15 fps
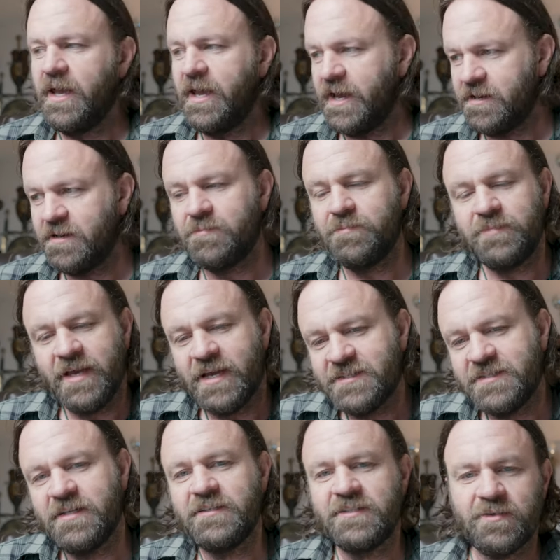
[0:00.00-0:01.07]
and I'm
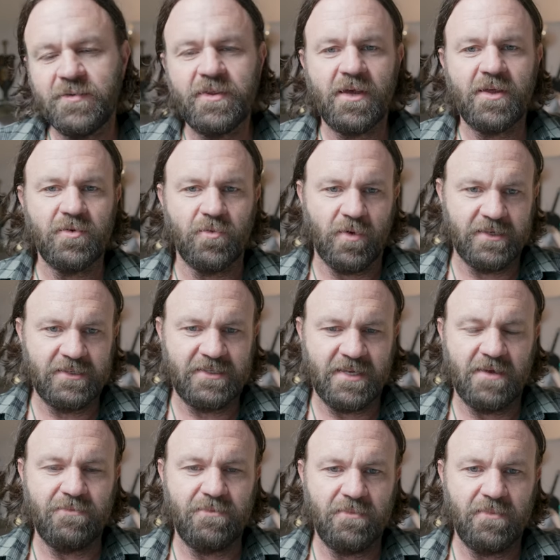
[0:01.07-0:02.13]
guessing some of the other ones
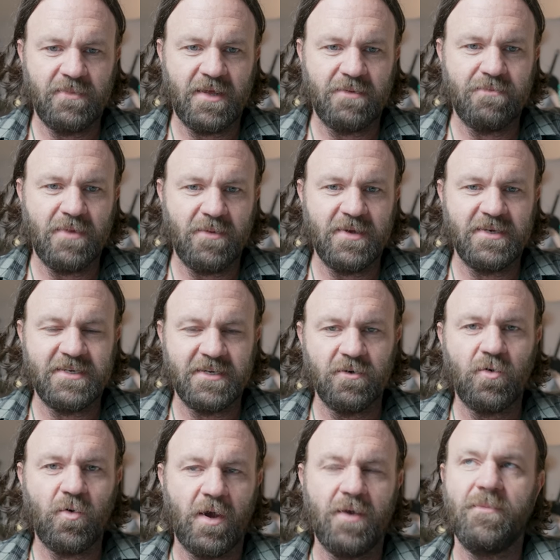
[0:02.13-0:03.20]
that that maybe
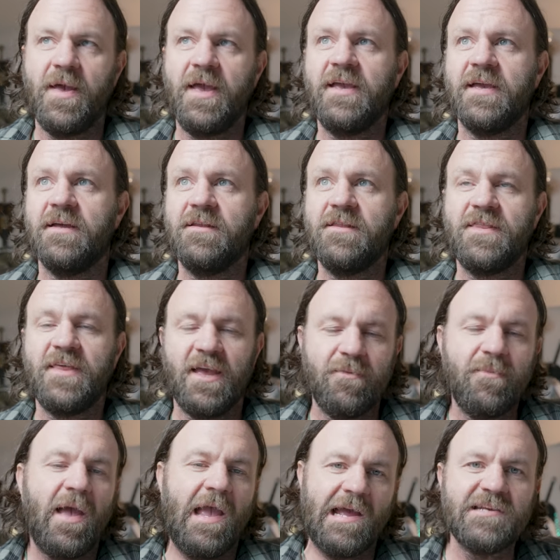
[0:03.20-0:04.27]
didn't quite make it, they
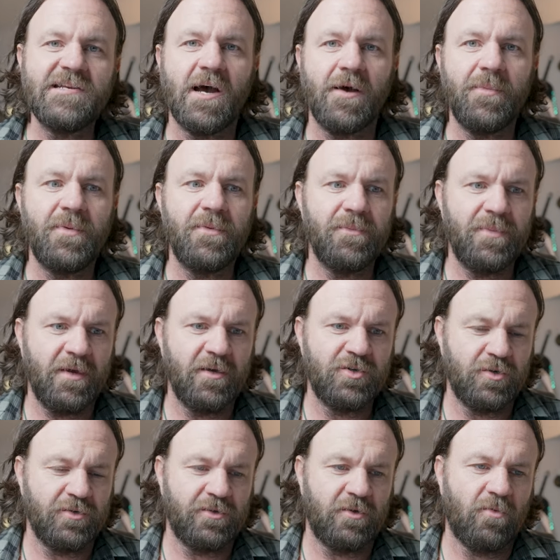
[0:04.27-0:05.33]
may end up being
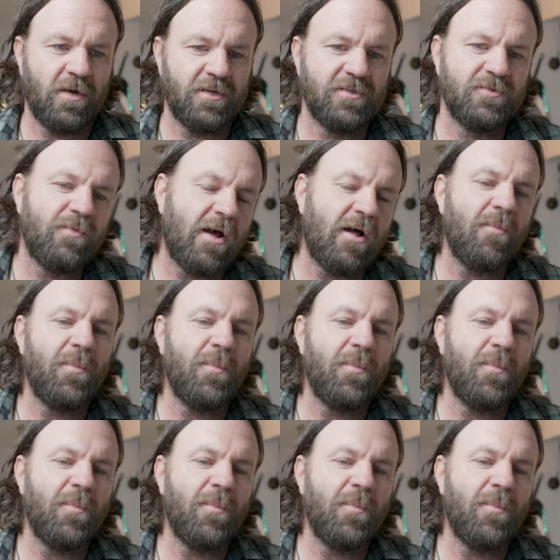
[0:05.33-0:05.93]
shows I'll watch as well.